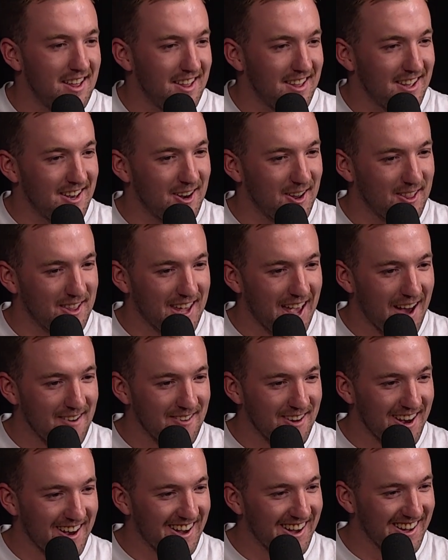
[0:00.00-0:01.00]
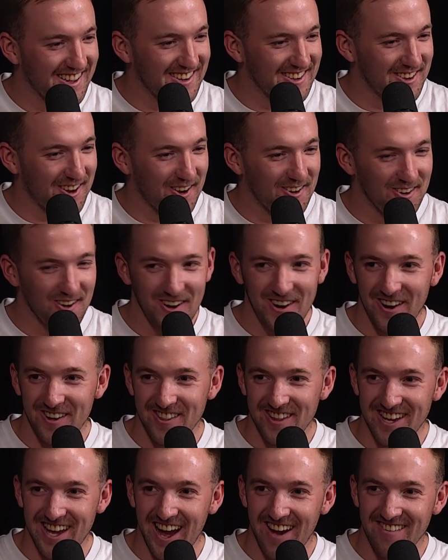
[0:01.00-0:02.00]
the Gabba, no knock on
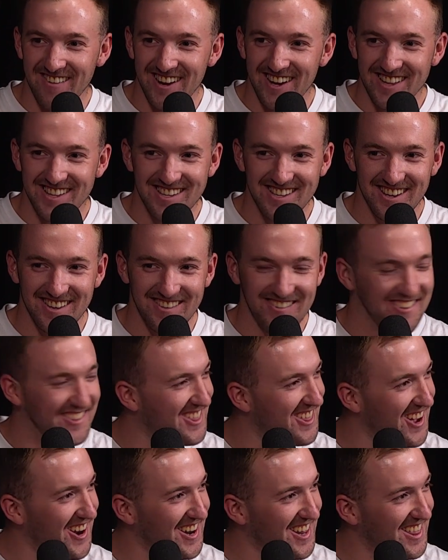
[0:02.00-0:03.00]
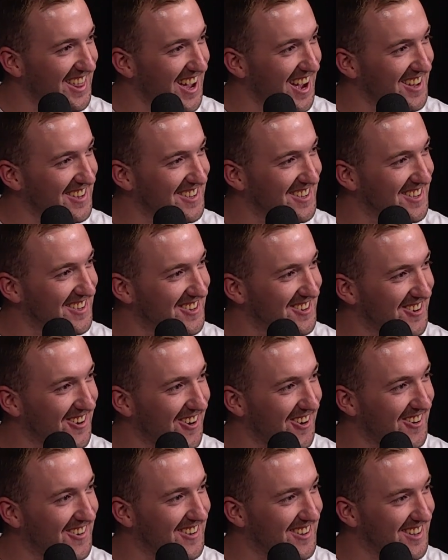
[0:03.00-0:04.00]
the Gabba, it's 30,000
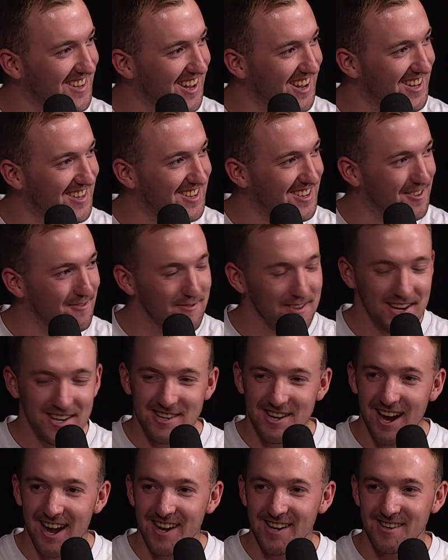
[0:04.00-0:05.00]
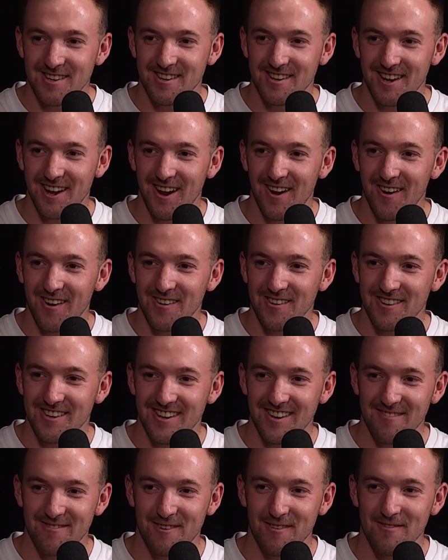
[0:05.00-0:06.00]
strong, and it's a big change to go
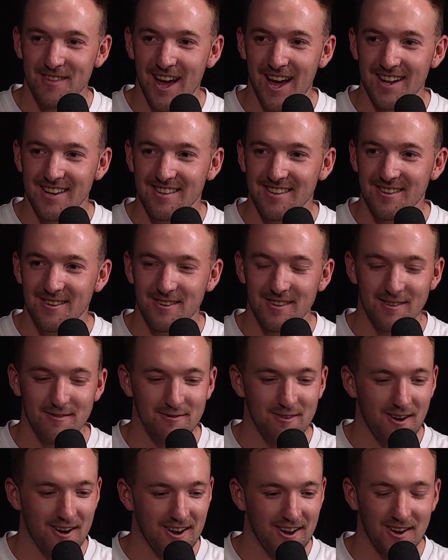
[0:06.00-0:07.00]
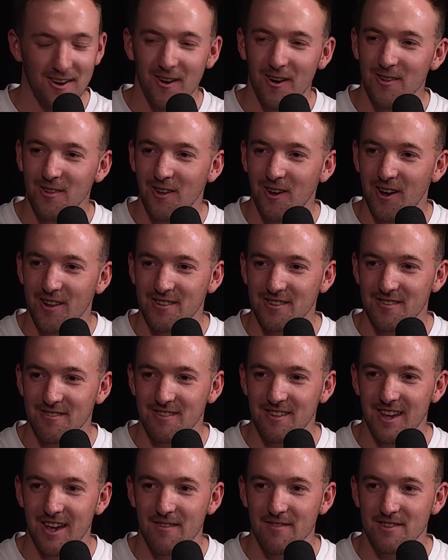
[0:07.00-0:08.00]
from that to the Friday night lights of
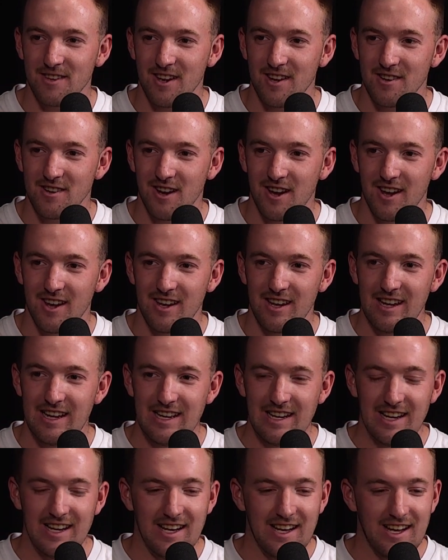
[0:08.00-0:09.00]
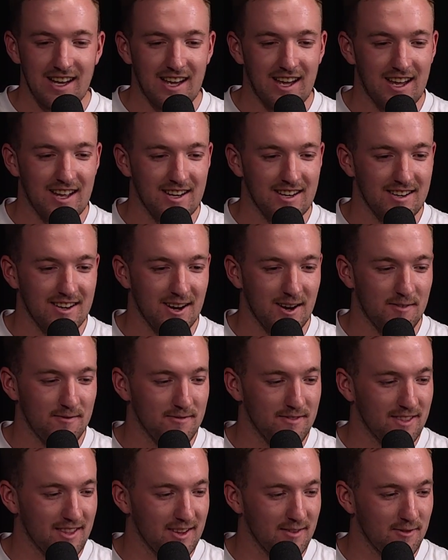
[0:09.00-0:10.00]
the MCG, and
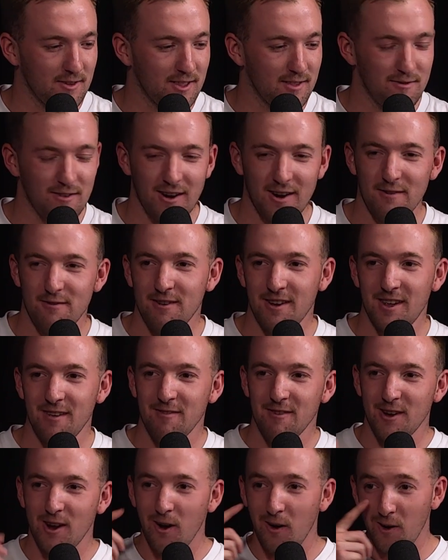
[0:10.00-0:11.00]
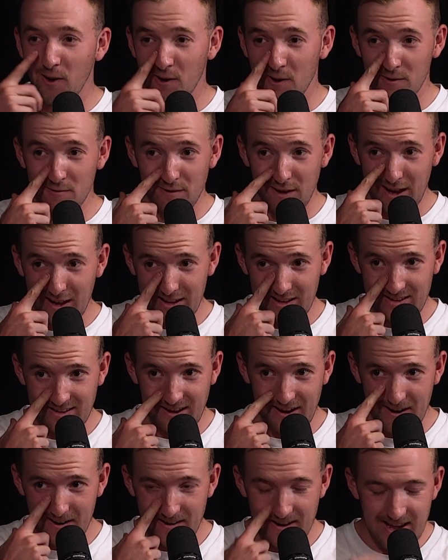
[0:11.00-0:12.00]
with very forgiving Collingwood fans.
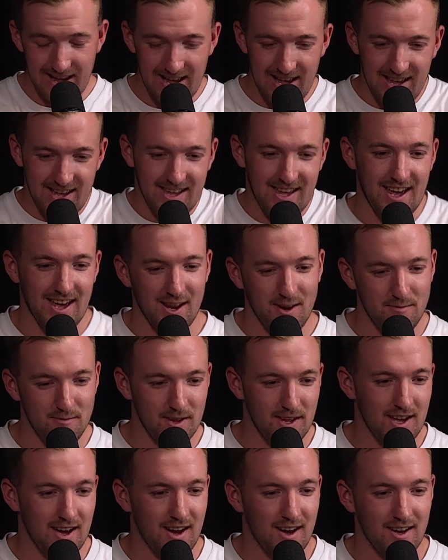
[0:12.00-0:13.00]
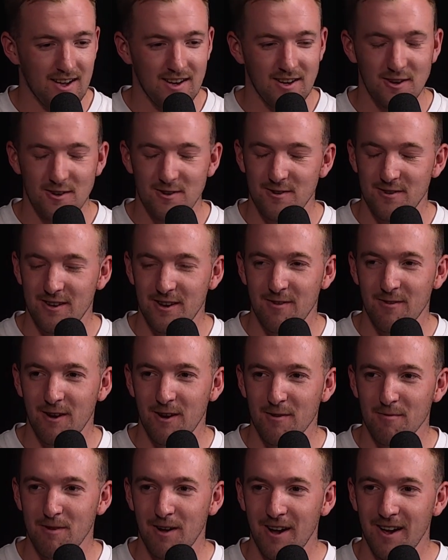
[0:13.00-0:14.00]
So, it'll be an interesting one
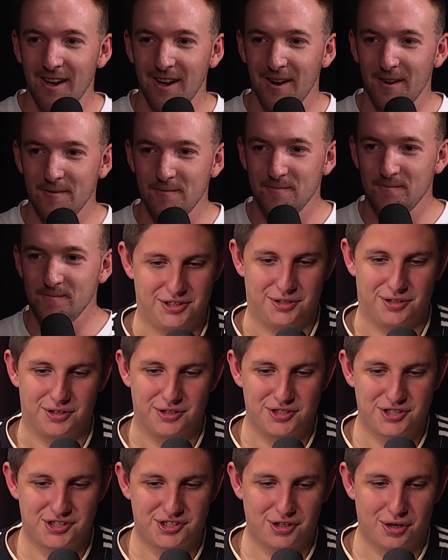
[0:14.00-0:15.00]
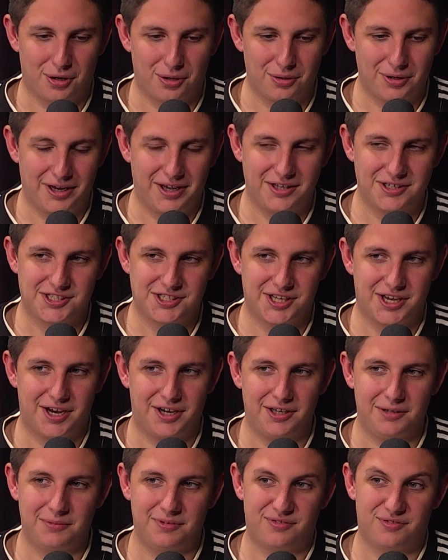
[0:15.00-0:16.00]
to play out. He's got a sold-out
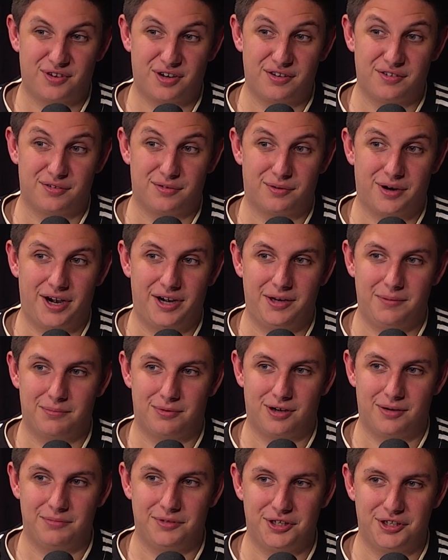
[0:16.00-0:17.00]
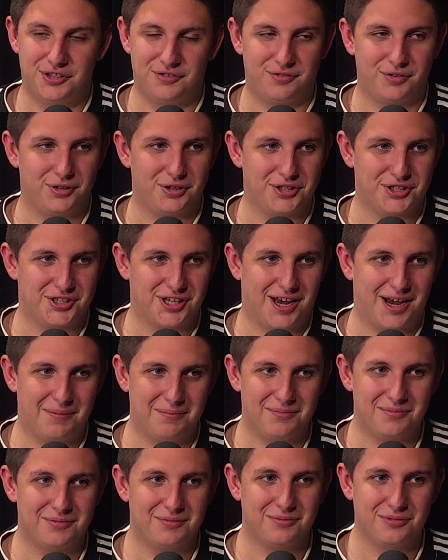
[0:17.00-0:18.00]
stadium in front of the reigning premiers first up.
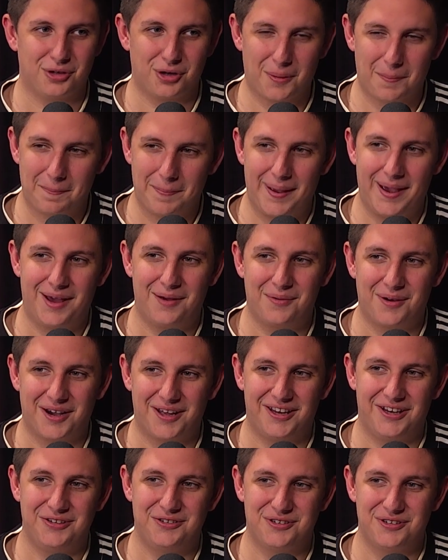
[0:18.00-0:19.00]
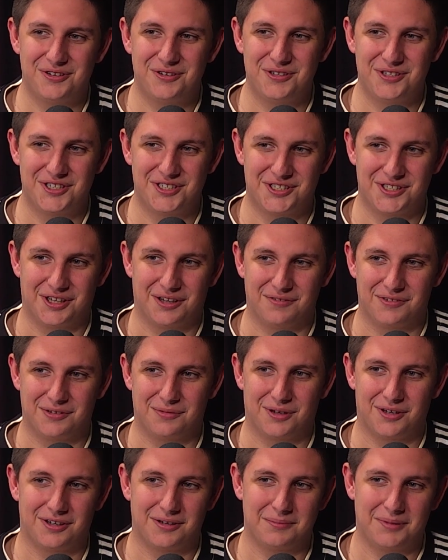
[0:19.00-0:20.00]
Not a bad way to introduce yourself to
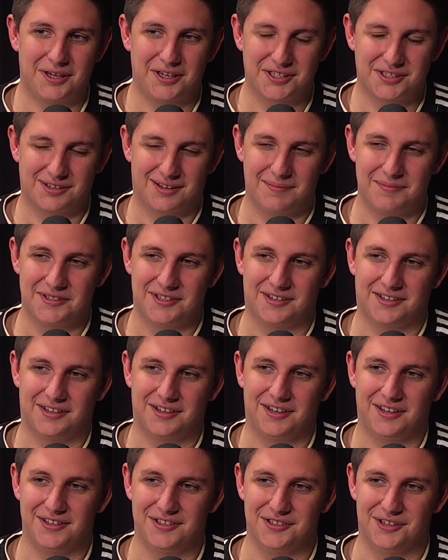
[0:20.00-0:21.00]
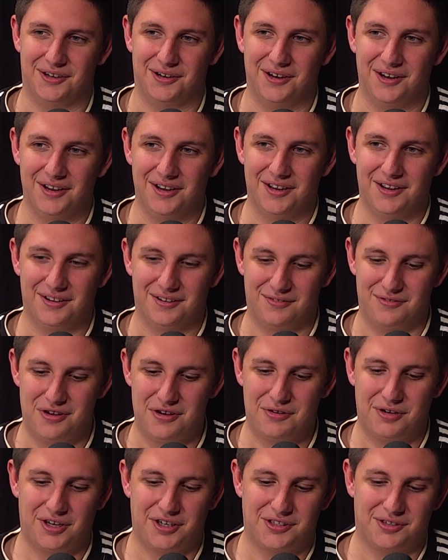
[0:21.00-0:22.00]
one of the biggest clubs in the land. So
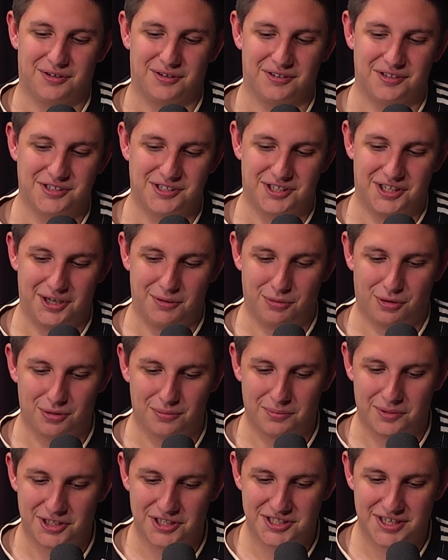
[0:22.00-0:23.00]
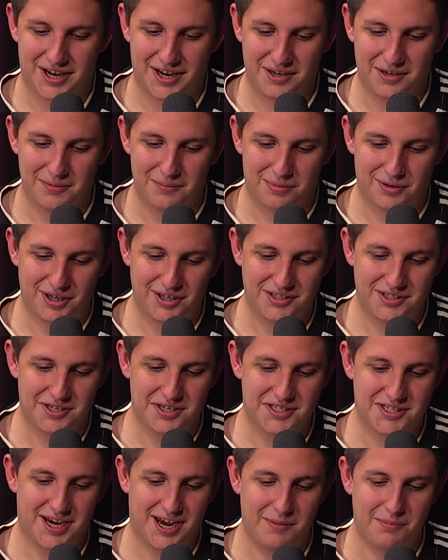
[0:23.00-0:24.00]
very excited to see what McStay can bring to the
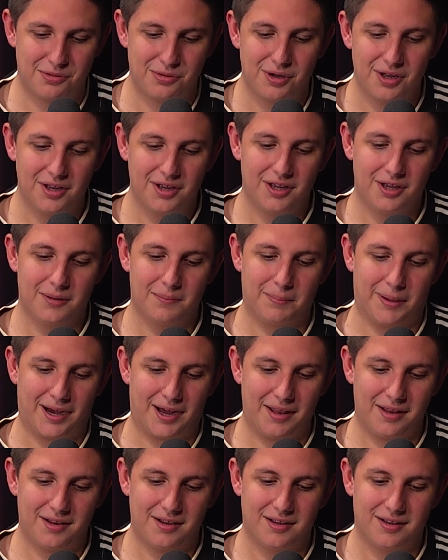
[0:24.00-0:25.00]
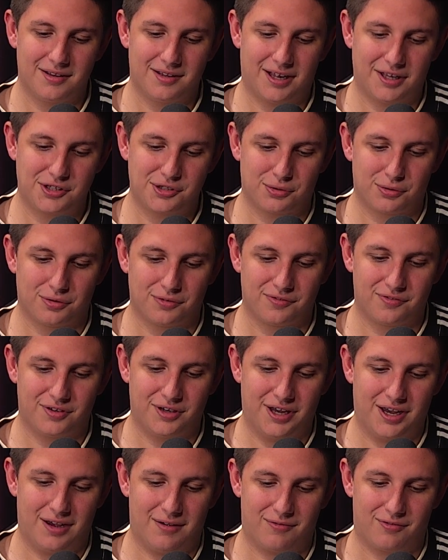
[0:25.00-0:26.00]
table. But that's all for
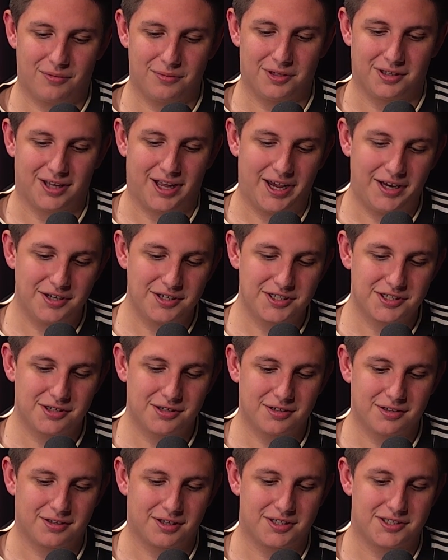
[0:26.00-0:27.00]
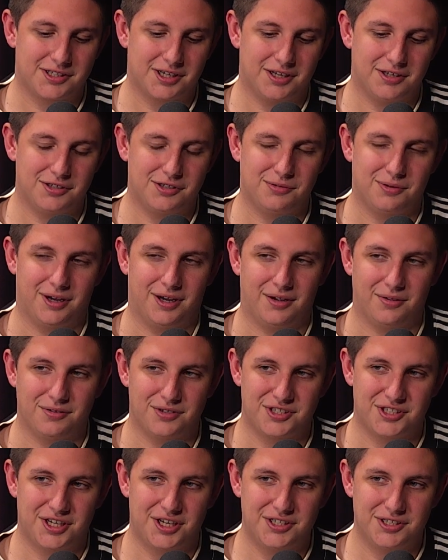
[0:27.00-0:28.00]
now from the latest. Let's head to our
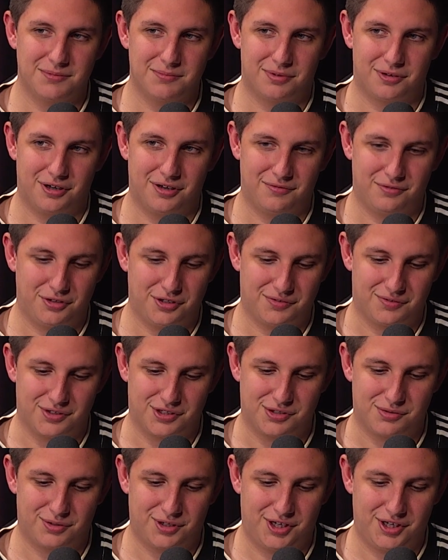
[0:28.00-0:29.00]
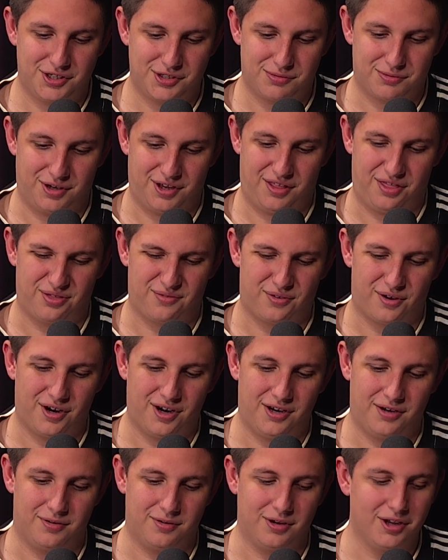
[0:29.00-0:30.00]
season previews for
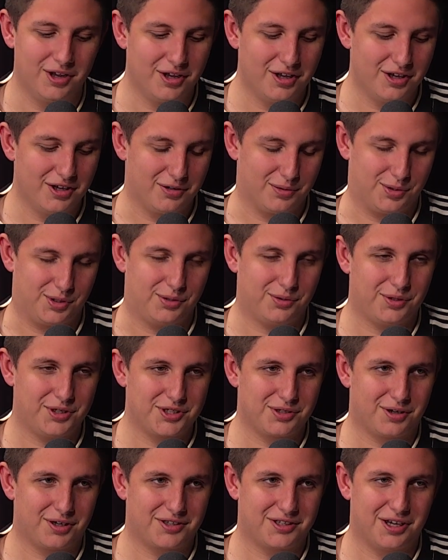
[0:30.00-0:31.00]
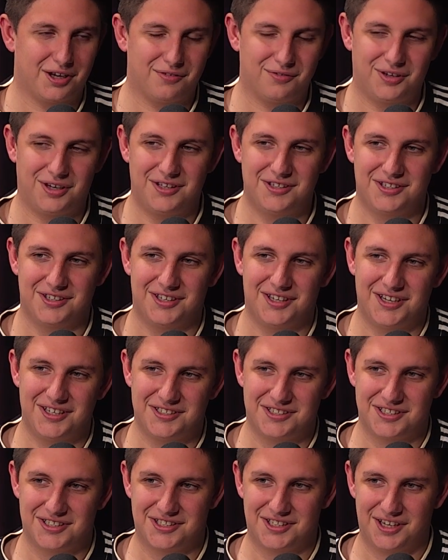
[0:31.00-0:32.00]
2023. And we always like delving into these
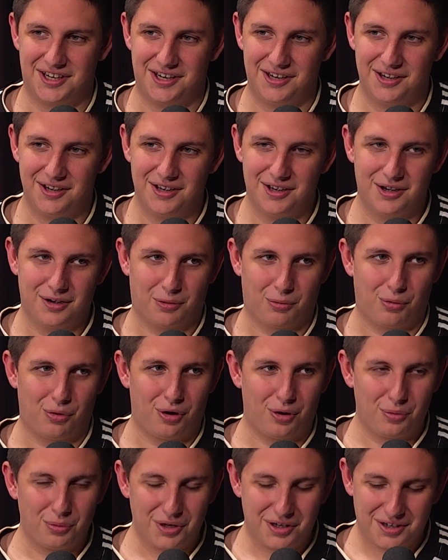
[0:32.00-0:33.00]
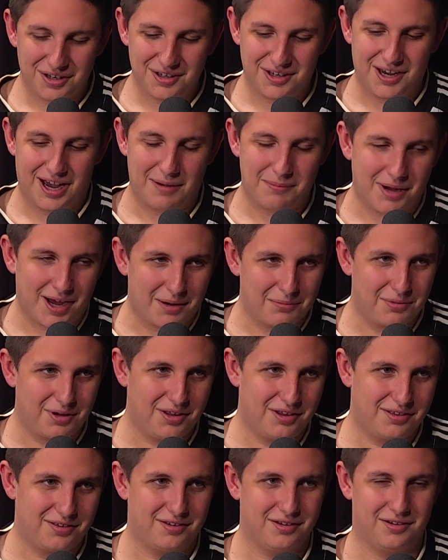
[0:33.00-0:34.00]
to see what we can come up
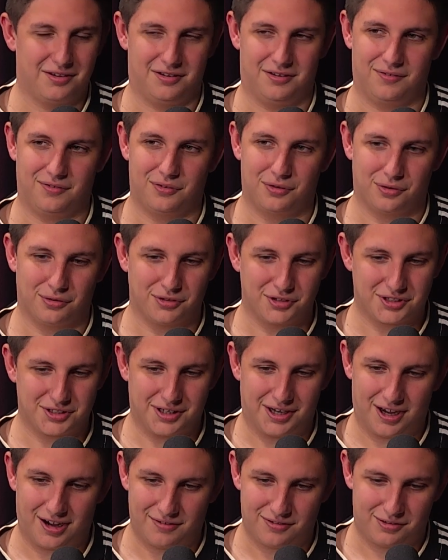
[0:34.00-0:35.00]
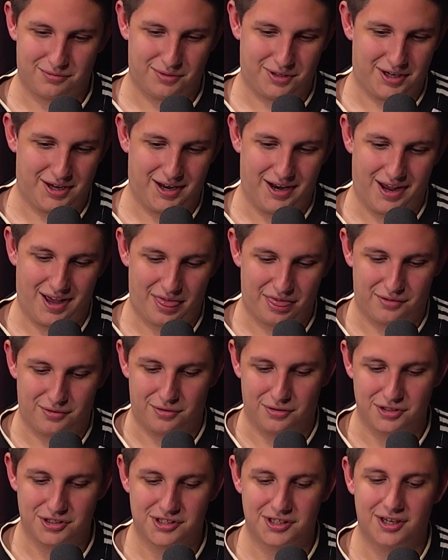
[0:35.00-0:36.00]
with. And of course, after we get our
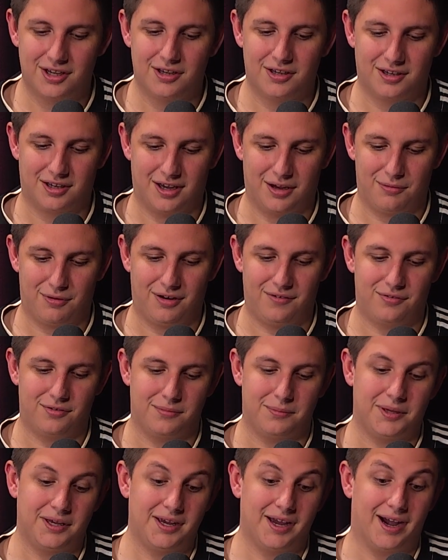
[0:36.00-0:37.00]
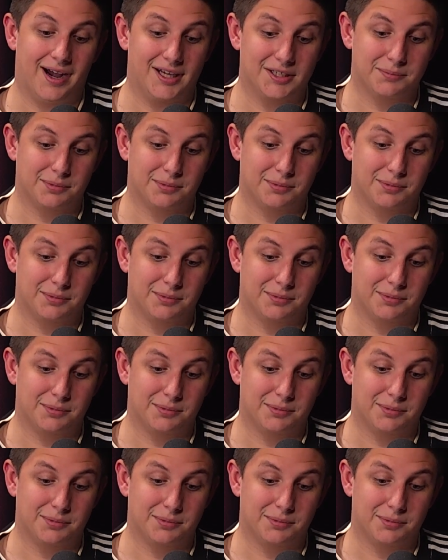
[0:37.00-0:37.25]
thoughts, get ready for a big Ask